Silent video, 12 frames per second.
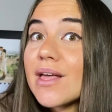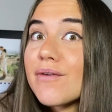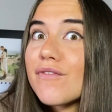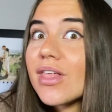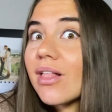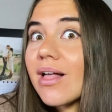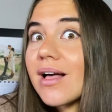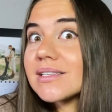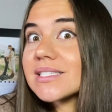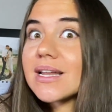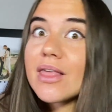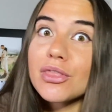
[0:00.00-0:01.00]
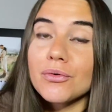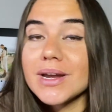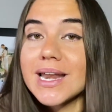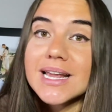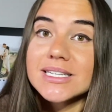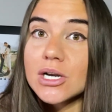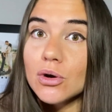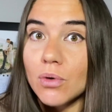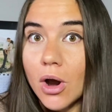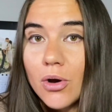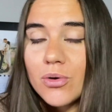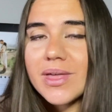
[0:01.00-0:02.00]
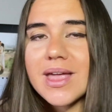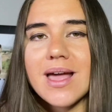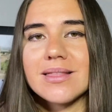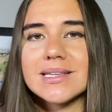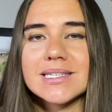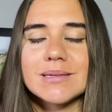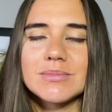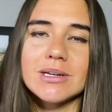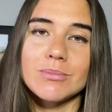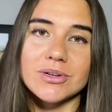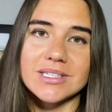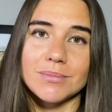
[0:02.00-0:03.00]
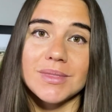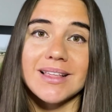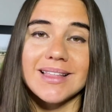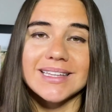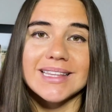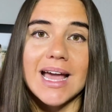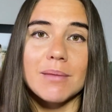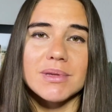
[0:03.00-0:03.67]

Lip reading: for the last 3 days in a row they had this symptom or something like that,